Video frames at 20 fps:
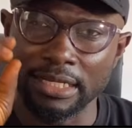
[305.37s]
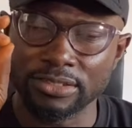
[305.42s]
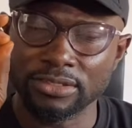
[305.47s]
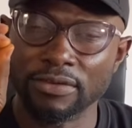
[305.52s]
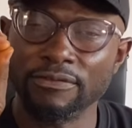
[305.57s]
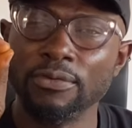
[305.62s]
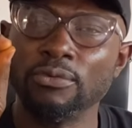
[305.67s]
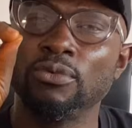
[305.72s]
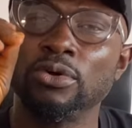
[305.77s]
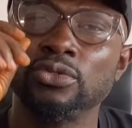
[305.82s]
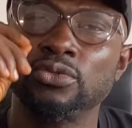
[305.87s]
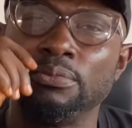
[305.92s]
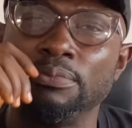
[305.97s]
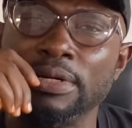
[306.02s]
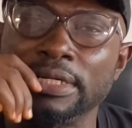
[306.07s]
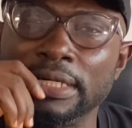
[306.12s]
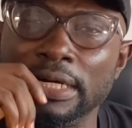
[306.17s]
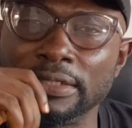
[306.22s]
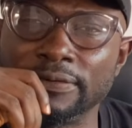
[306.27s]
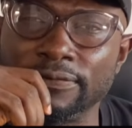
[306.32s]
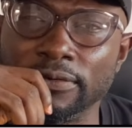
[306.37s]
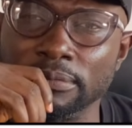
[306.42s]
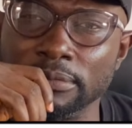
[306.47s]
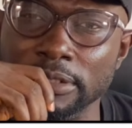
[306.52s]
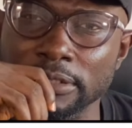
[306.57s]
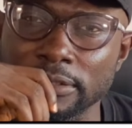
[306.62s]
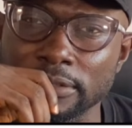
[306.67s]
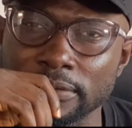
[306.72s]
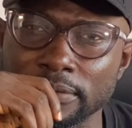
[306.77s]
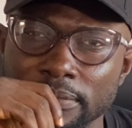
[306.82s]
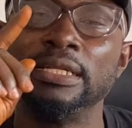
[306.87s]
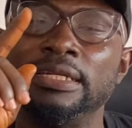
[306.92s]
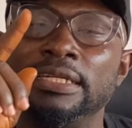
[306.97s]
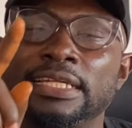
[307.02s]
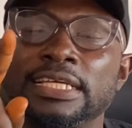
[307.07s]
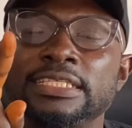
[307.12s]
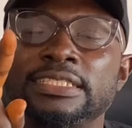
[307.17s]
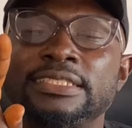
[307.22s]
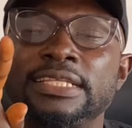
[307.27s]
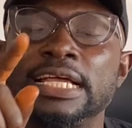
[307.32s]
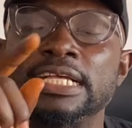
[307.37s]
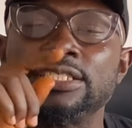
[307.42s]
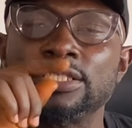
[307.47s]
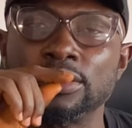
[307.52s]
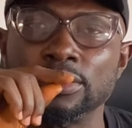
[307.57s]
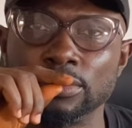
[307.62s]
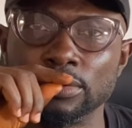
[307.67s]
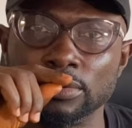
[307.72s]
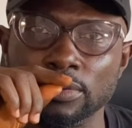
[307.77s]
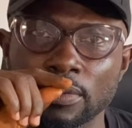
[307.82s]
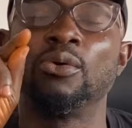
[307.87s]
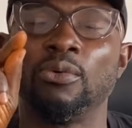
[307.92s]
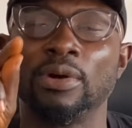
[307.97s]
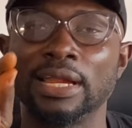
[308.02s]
There's something we want to bring out from this. This tells you